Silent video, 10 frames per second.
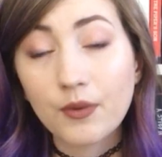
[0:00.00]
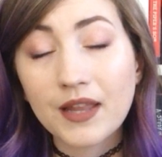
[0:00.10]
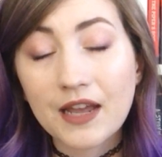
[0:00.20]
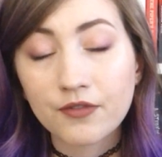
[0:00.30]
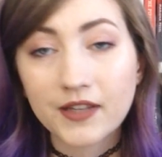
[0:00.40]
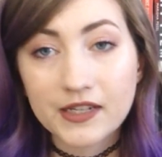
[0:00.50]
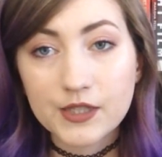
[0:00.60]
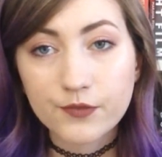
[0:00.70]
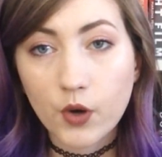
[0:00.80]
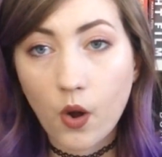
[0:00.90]
I will have
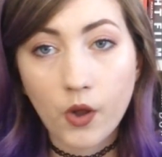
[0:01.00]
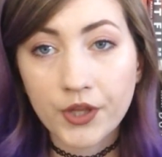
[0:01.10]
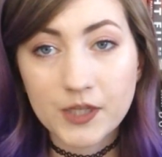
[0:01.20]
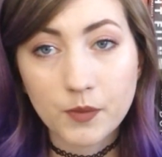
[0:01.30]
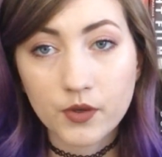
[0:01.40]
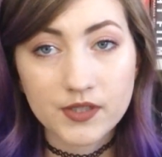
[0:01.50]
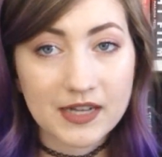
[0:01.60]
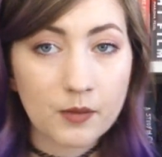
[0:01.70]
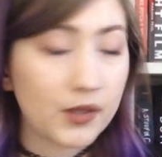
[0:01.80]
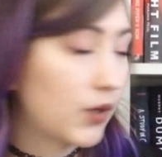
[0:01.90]
links for all these books
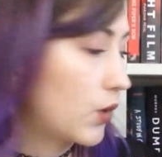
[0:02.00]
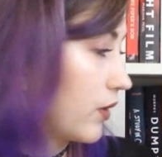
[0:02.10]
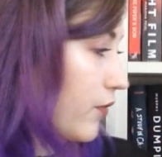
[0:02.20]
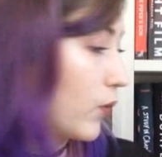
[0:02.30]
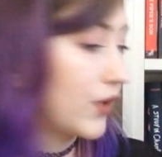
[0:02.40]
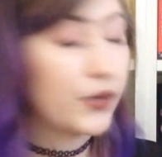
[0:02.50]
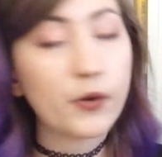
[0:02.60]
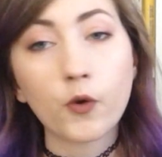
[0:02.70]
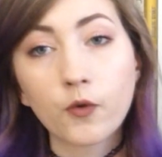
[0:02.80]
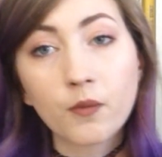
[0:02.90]
down below if you want to
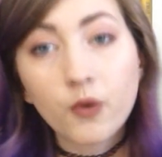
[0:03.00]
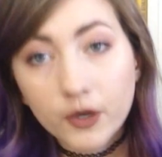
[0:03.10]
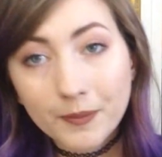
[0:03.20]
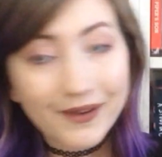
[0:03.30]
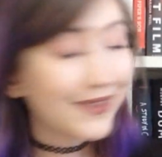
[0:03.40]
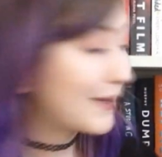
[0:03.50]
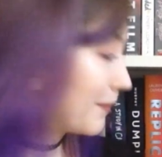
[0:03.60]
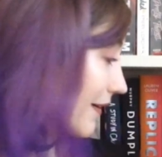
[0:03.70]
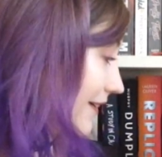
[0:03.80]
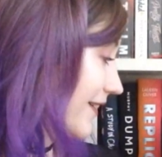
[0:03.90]
know more about
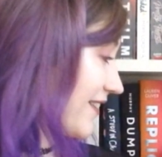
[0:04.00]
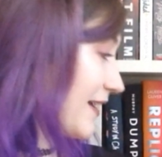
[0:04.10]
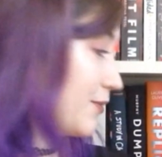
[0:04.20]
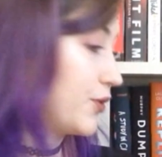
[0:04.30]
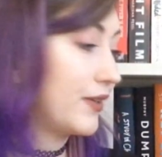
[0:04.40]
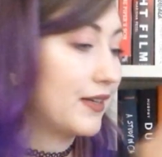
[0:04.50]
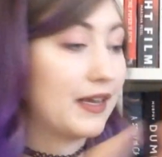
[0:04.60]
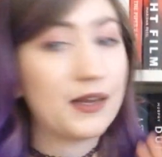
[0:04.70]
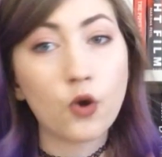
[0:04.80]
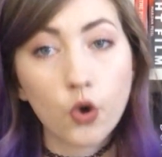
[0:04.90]
them, because I'm doing
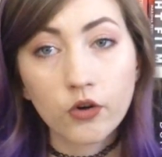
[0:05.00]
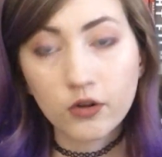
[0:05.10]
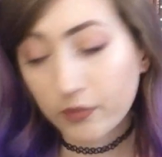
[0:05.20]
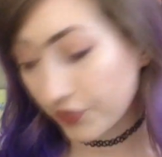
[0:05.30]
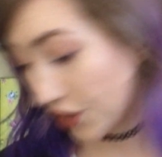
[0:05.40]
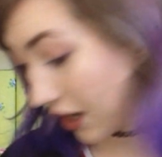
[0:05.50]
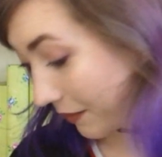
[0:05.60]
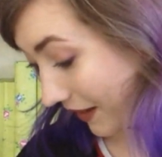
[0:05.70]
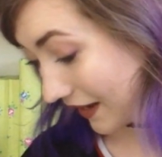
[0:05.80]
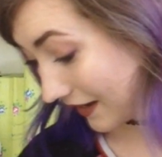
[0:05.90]
a horrible
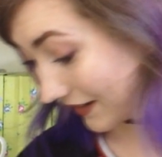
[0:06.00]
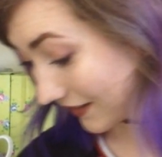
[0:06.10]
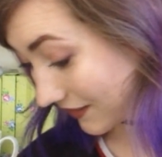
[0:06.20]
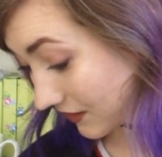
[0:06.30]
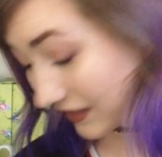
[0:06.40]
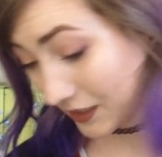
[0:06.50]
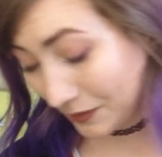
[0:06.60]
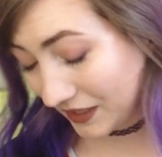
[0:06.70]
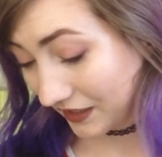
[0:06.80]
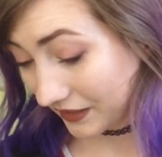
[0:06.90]
job at
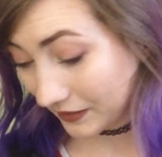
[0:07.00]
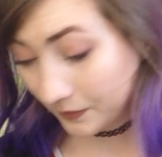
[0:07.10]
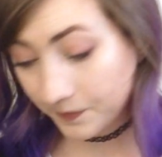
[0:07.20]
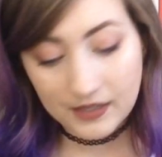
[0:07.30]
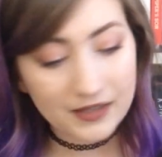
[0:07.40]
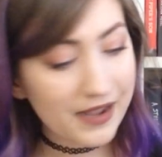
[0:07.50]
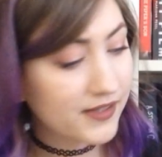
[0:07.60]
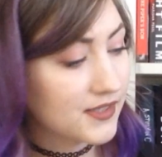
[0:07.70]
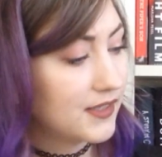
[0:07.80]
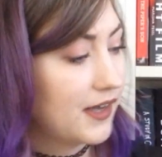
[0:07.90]
explaining them. And
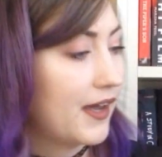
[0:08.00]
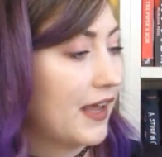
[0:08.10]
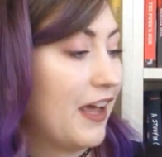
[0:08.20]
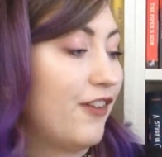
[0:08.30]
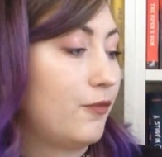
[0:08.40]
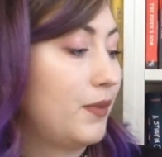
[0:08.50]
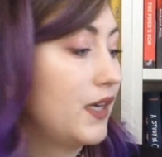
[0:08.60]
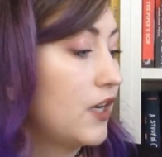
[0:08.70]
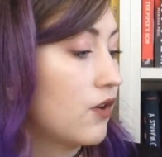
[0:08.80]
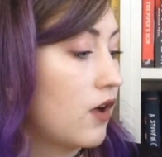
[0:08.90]
lastly, I have
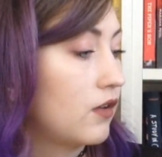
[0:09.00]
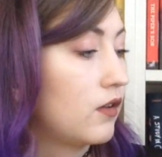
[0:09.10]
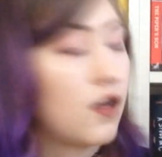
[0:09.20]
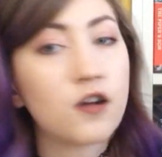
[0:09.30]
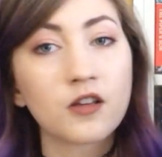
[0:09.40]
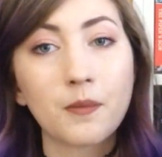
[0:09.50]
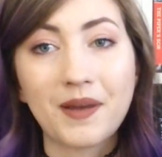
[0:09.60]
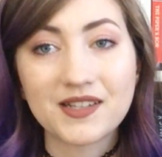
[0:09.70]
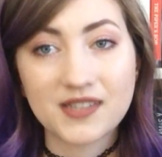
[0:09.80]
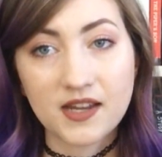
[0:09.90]
Been Here All Along
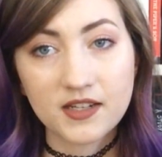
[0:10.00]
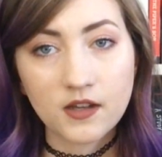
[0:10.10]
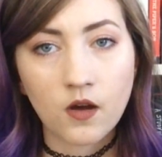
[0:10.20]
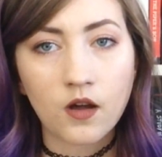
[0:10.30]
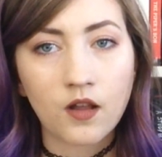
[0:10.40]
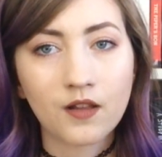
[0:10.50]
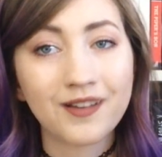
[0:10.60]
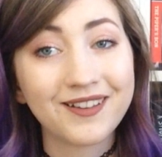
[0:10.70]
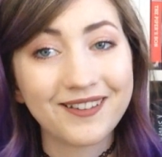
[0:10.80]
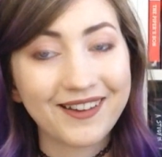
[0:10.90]
by Sandy
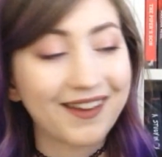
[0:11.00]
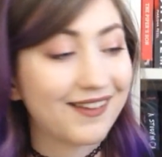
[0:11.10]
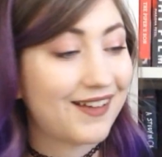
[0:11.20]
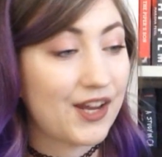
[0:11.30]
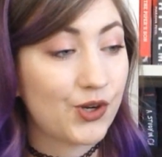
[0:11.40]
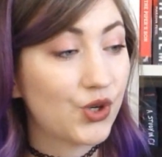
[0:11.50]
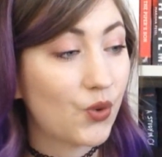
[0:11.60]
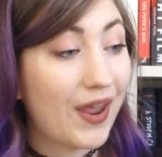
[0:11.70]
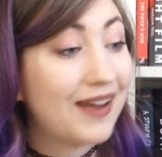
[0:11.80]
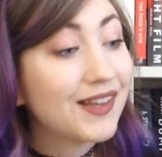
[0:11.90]
Hall. Again, I don't
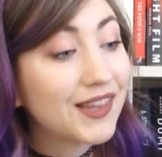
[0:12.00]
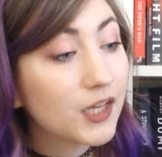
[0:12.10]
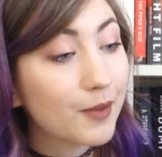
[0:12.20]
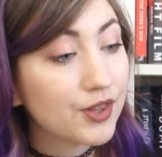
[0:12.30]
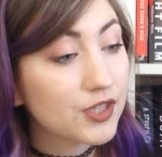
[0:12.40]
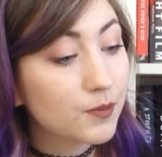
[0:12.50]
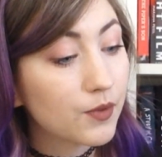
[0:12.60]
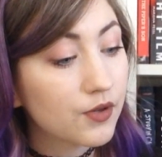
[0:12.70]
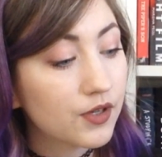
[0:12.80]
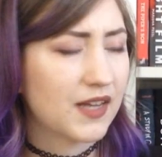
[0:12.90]
know anything about this
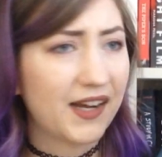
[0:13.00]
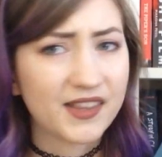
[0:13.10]
book.